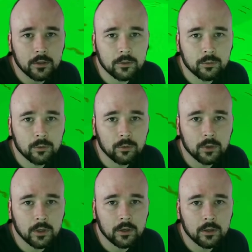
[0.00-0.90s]
it will
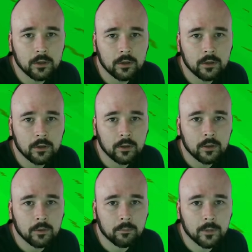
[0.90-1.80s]
look
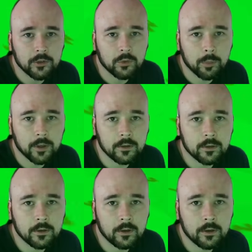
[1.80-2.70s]
much
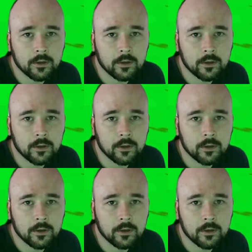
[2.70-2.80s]
better.